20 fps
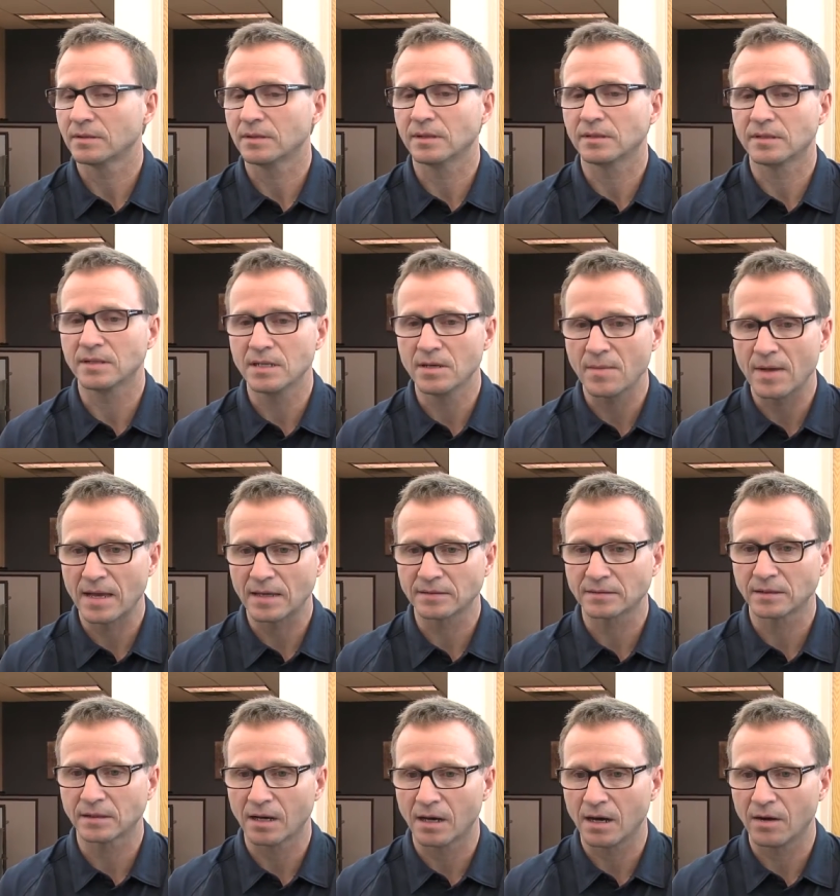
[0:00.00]
The team
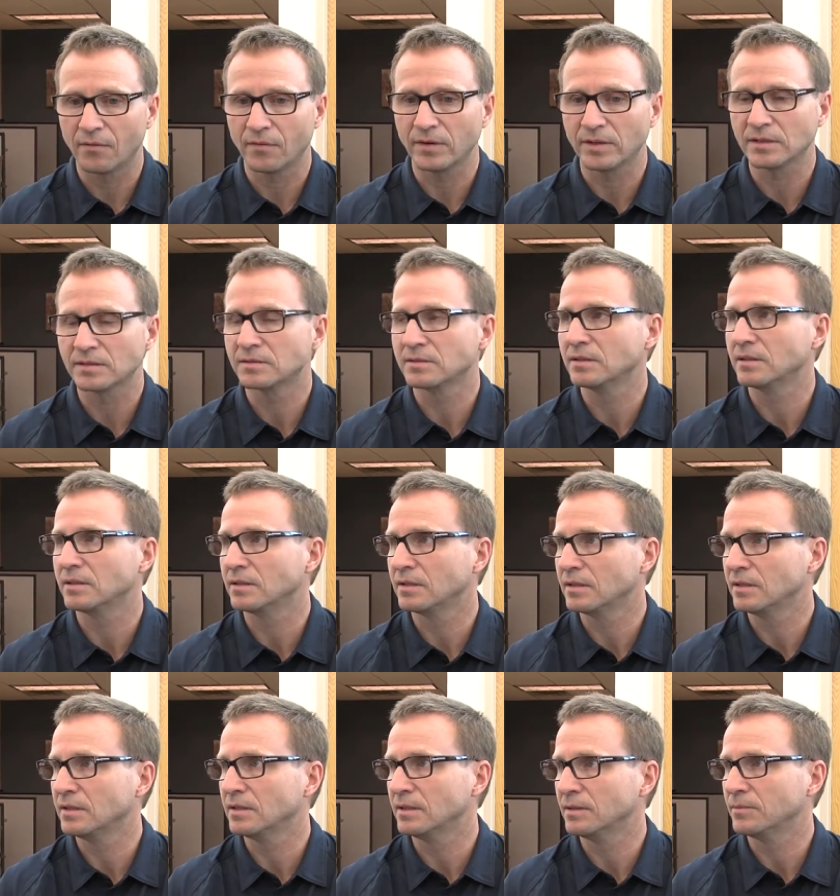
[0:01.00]
has the confidence in
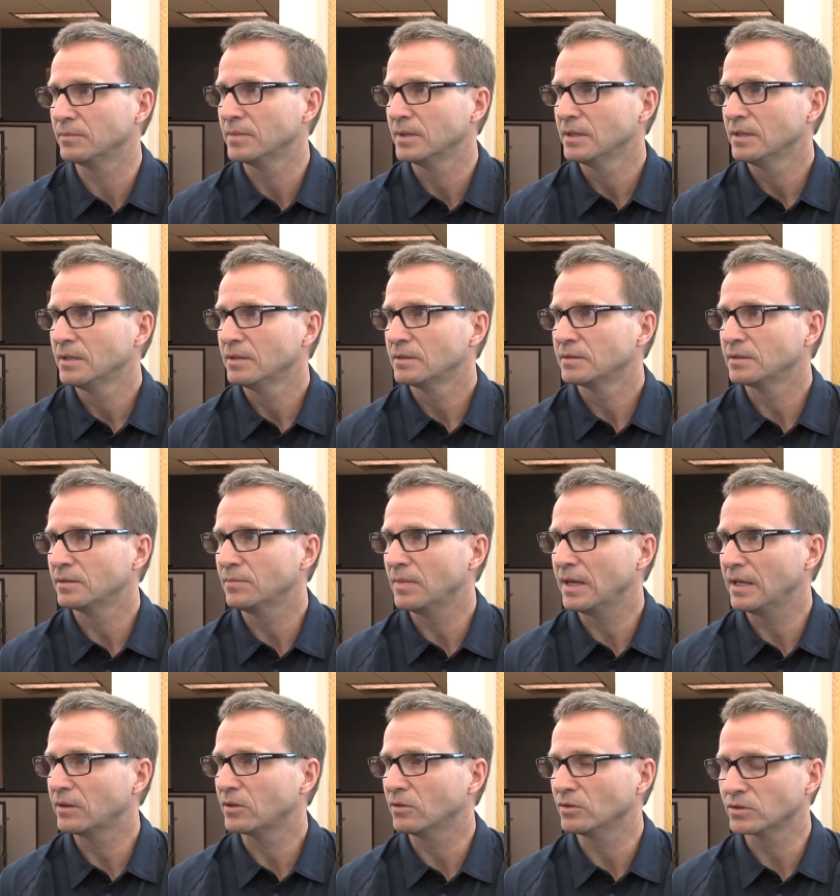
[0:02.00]
him to
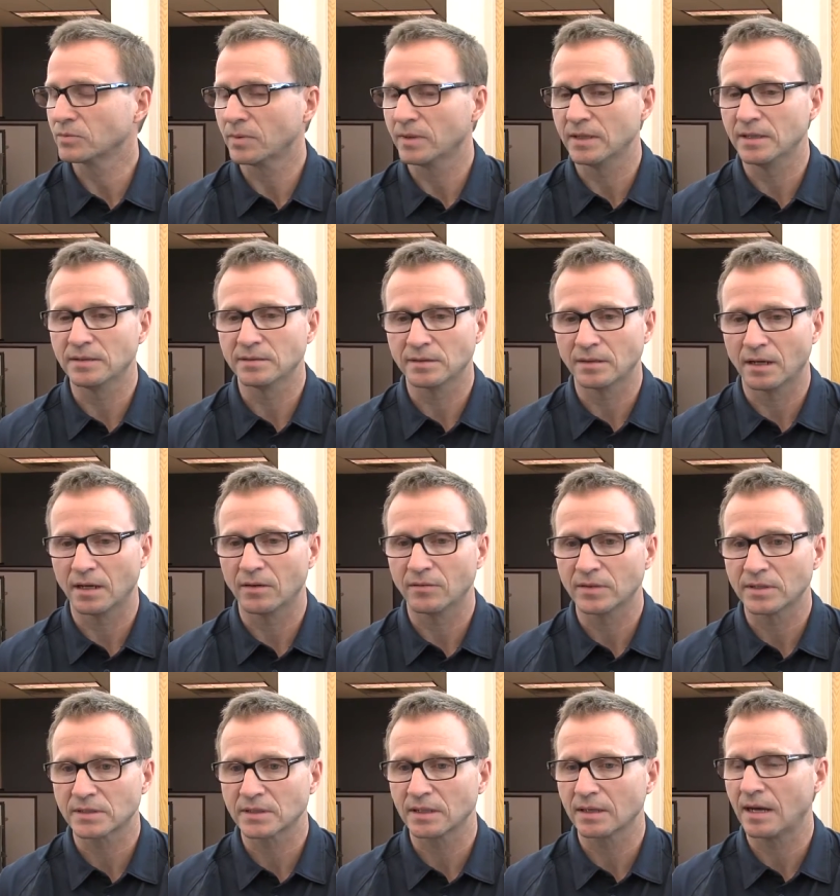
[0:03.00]
make those plays, and
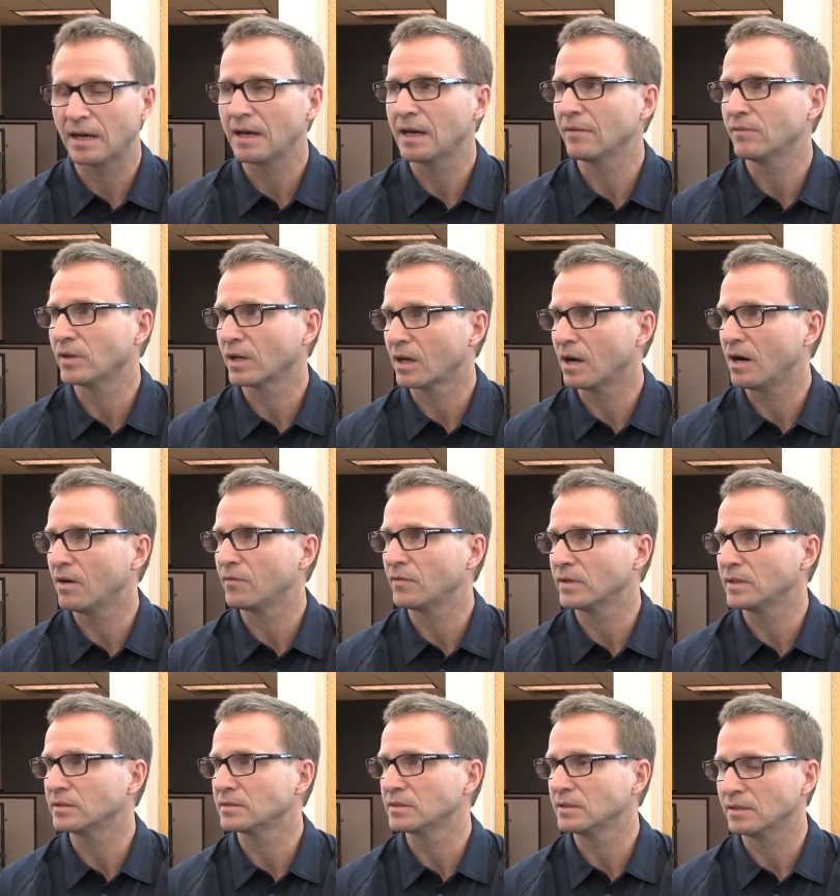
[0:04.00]
obviously I have the
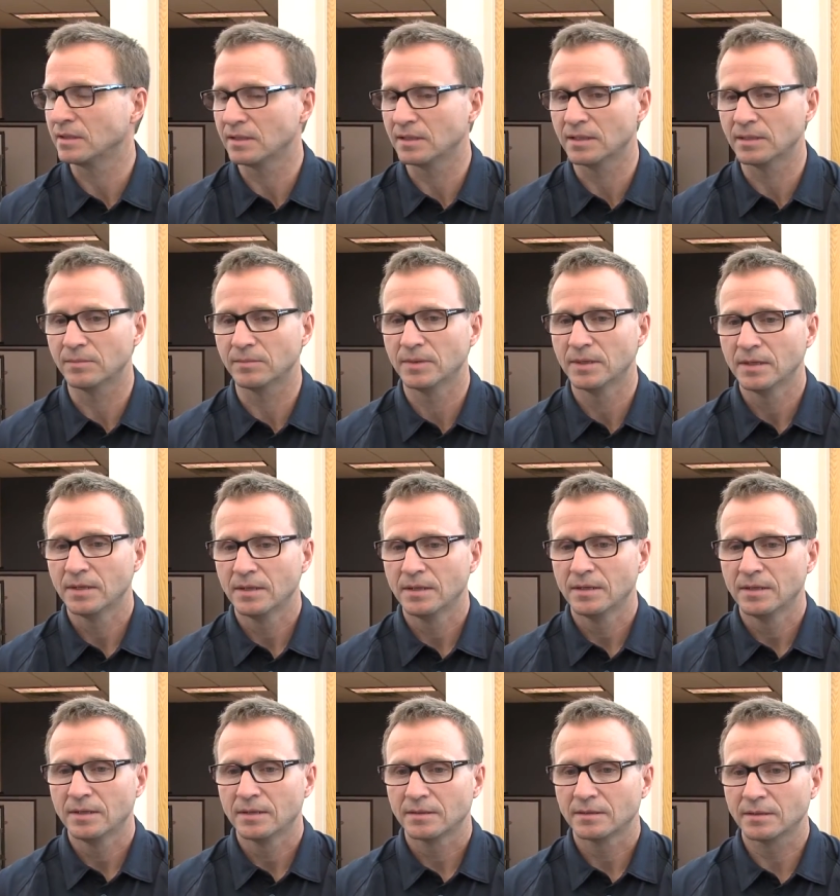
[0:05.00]
confidence in him
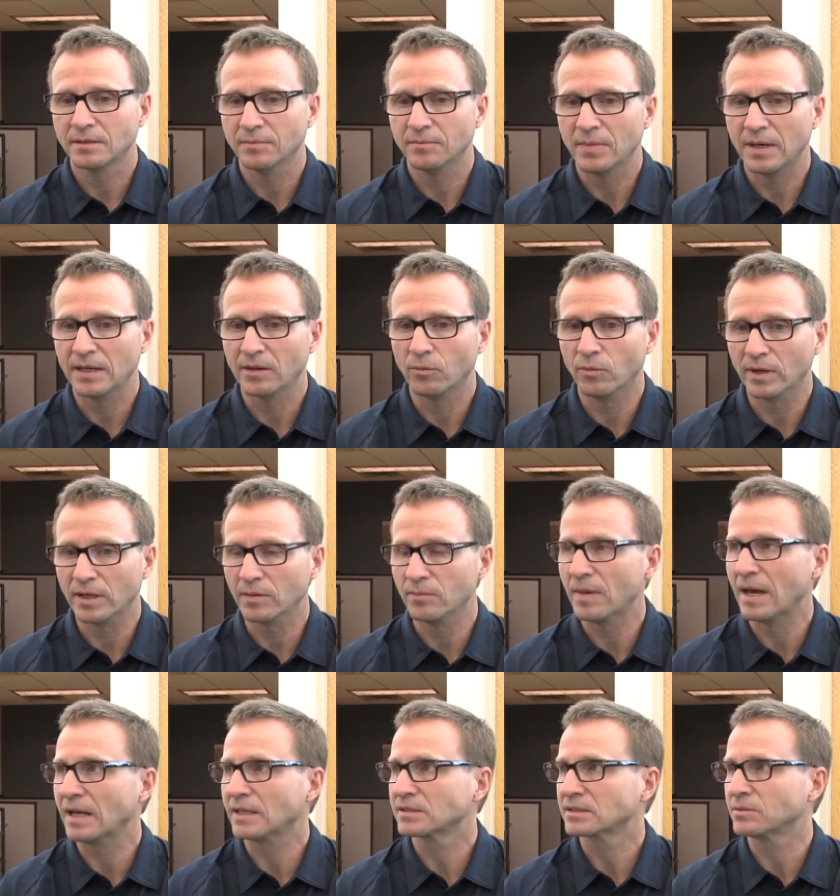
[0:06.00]
to make
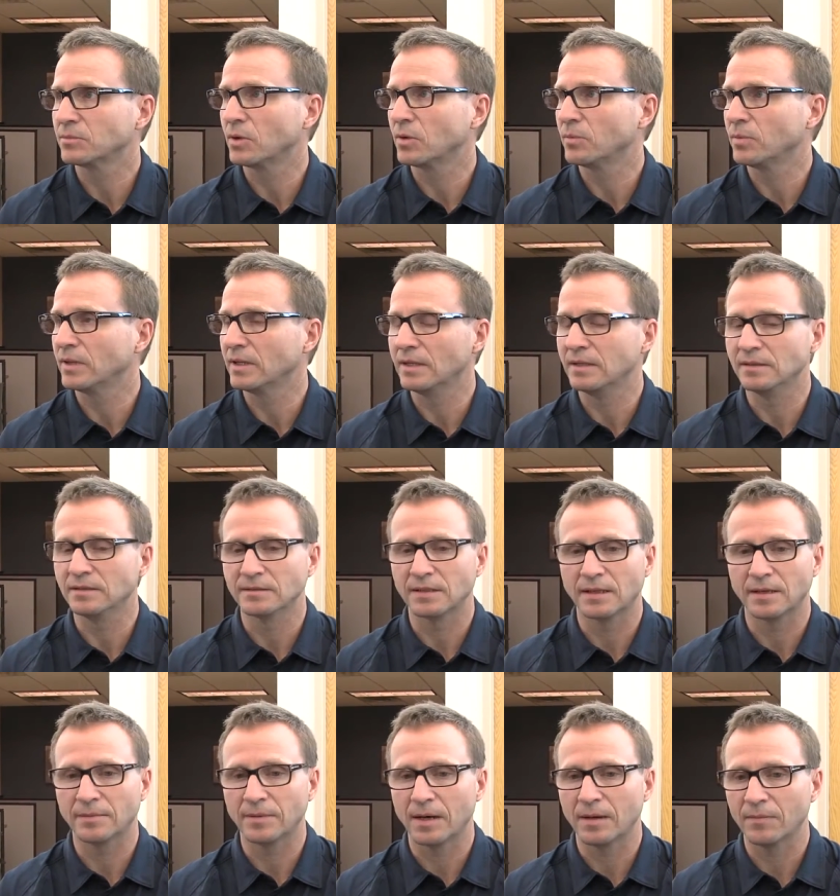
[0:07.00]
winning basketball plays.
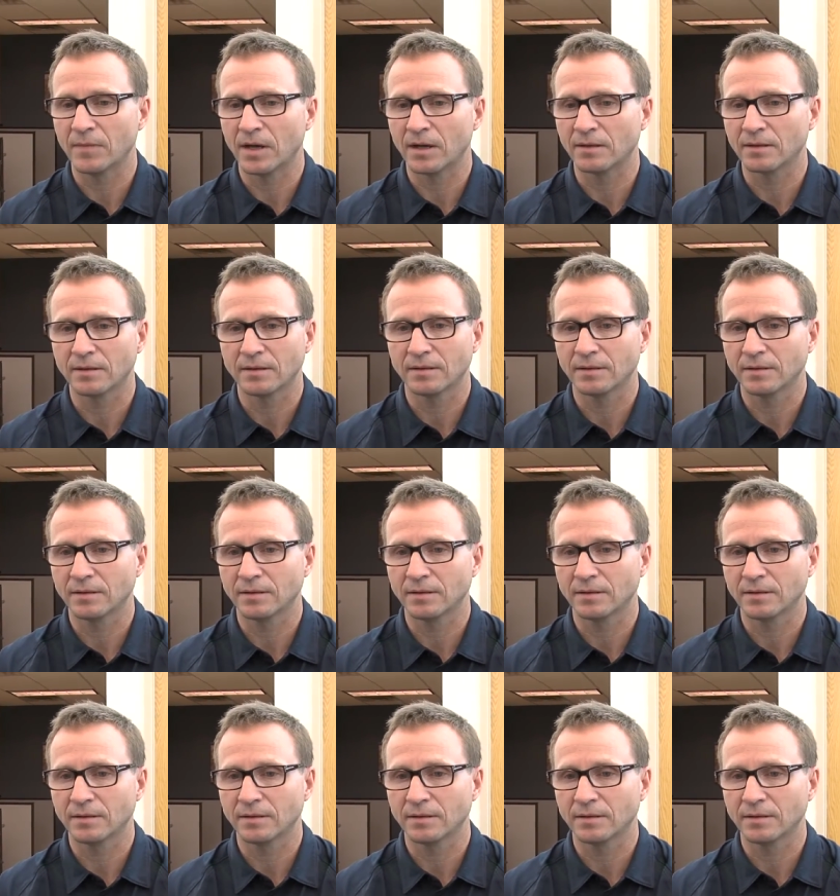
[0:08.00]
I'm, I'm not